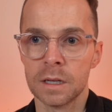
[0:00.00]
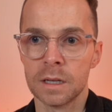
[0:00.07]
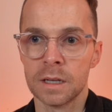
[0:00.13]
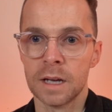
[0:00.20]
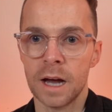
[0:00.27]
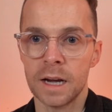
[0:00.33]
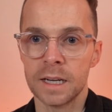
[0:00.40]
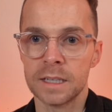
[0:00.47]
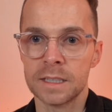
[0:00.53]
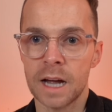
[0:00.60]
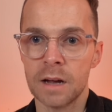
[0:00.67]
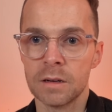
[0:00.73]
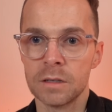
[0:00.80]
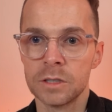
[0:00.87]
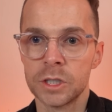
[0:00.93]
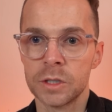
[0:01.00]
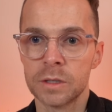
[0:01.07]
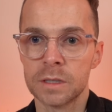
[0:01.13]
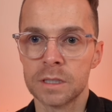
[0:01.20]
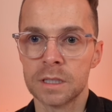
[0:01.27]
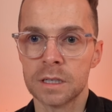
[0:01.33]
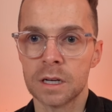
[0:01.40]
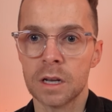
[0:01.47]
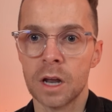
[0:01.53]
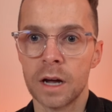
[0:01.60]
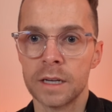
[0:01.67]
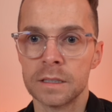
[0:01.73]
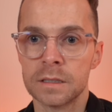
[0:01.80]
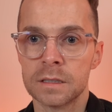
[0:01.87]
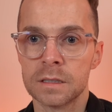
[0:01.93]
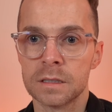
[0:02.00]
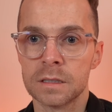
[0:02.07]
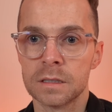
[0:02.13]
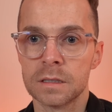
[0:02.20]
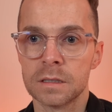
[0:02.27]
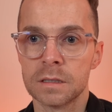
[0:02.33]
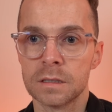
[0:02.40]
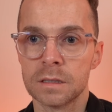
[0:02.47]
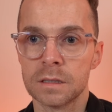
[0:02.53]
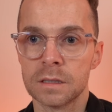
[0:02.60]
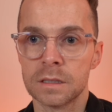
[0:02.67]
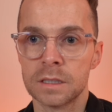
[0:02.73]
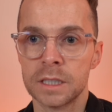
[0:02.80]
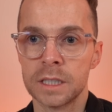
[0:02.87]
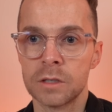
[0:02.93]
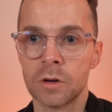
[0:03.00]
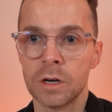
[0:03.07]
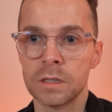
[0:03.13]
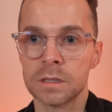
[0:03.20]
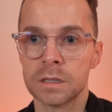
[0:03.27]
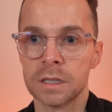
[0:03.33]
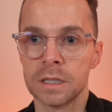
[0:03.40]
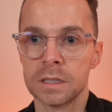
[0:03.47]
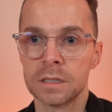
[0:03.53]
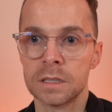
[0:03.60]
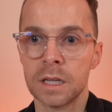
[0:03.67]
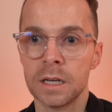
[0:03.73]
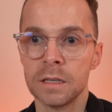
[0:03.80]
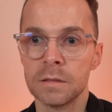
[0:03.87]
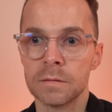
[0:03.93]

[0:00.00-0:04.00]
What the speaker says: And in Downloads, you can see the client secret is there.